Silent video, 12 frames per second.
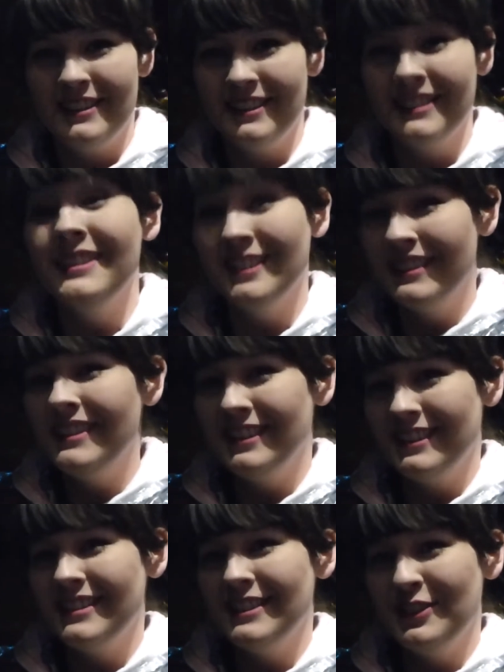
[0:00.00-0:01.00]
It's good.
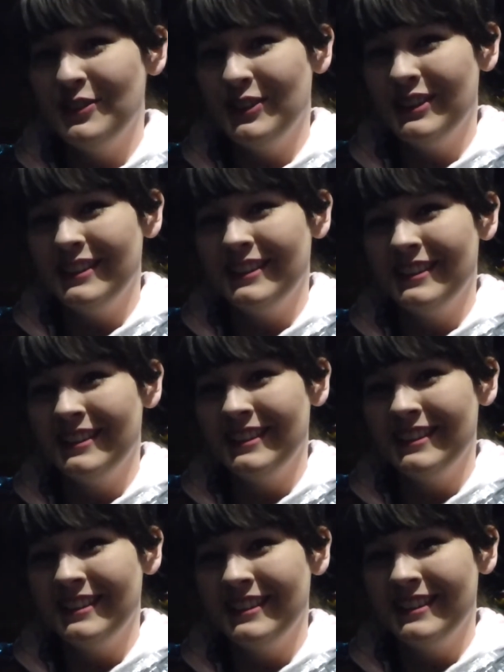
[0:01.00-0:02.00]
It's a good yeah, one. It's
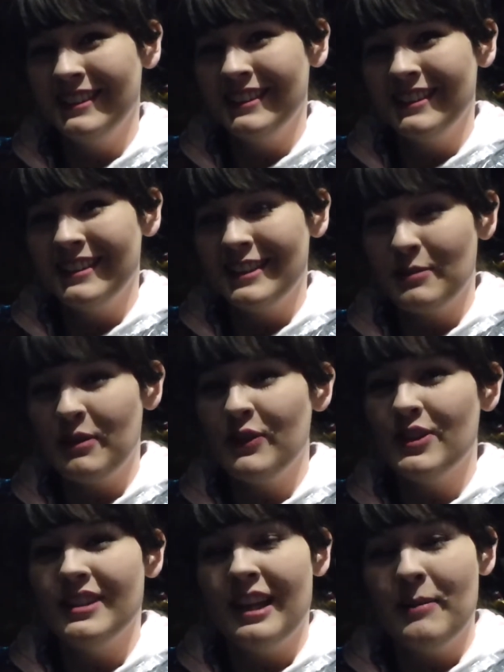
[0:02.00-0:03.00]
raining. It's my
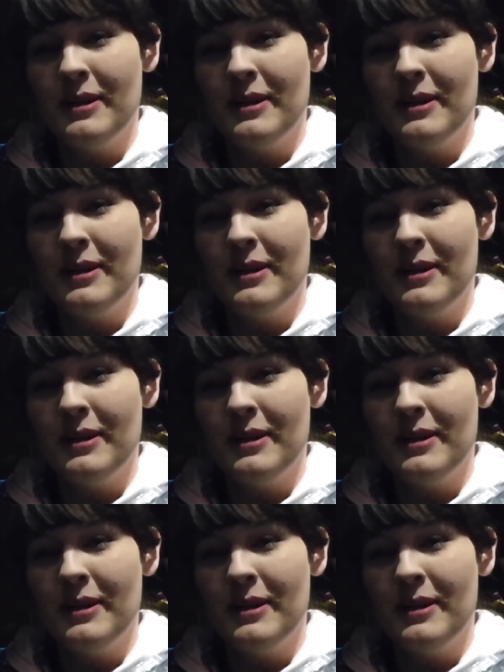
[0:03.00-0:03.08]
first time